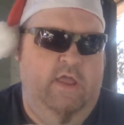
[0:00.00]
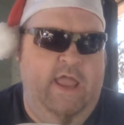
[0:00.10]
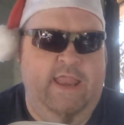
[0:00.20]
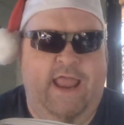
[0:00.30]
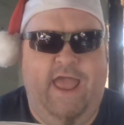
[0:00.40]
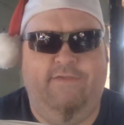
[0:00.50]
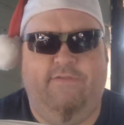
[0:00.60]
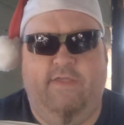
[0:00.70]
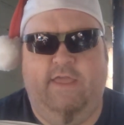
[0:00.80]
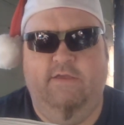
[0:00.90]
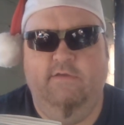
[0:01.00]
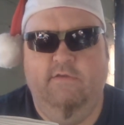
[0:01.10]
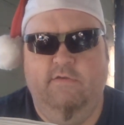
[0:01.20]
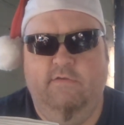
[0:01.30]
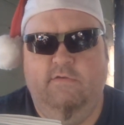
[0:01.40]
And lastly,
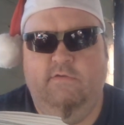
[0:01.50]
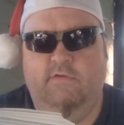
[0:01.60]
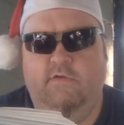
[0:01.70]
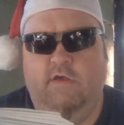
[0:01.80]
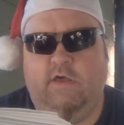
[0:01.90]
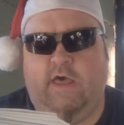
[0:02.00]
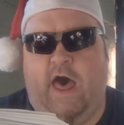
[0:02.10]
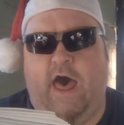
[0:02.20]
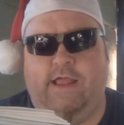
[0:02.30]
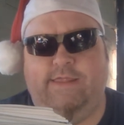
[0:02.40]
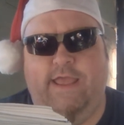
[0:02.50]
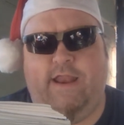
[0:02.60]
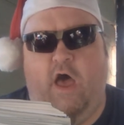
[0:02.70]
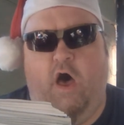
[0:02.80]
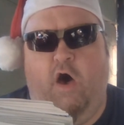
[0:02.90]
God did
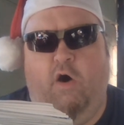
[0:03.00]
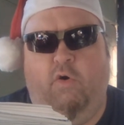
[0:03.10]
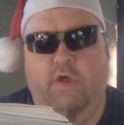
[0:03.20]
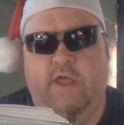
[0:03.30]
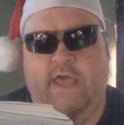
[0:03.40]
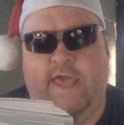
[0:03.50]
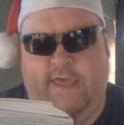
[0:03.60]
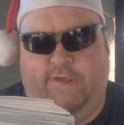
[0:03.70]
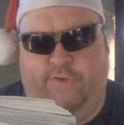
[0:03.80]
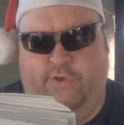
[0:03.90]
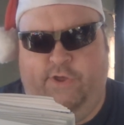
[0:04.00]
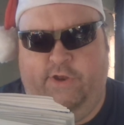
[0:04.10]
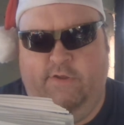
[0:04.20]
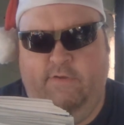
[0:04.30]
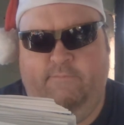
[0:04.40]
all he could.